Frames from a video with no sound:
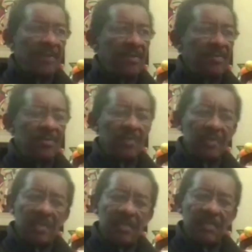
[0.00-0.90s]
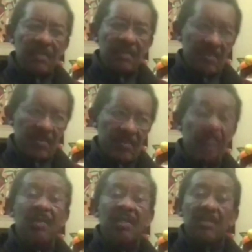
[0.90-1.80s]
I said, you know what you came here for? No,
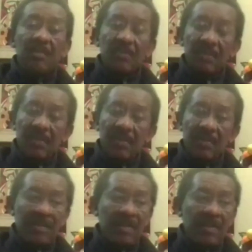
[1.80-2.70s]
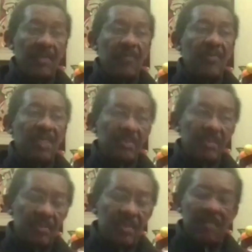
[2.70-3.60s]
you came here because you
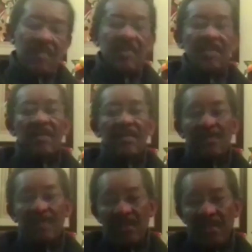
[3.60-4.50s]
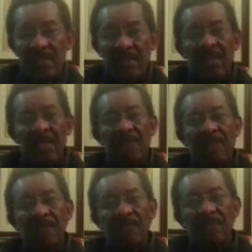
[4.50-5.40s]
came here to have a second chance in life,